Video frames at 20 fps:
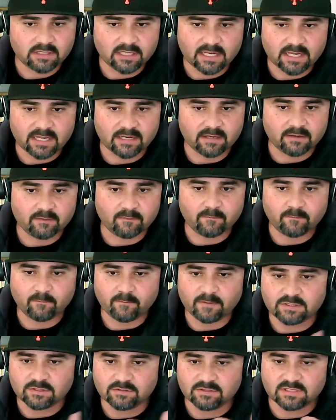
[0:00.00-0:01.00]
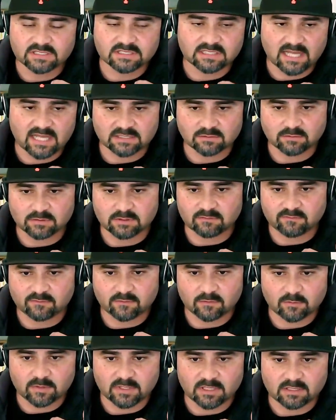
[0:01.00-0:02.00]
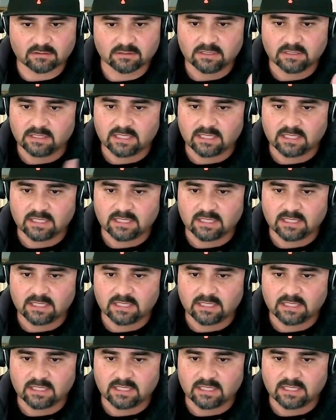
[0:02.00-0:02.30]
and we do this class with them for a while,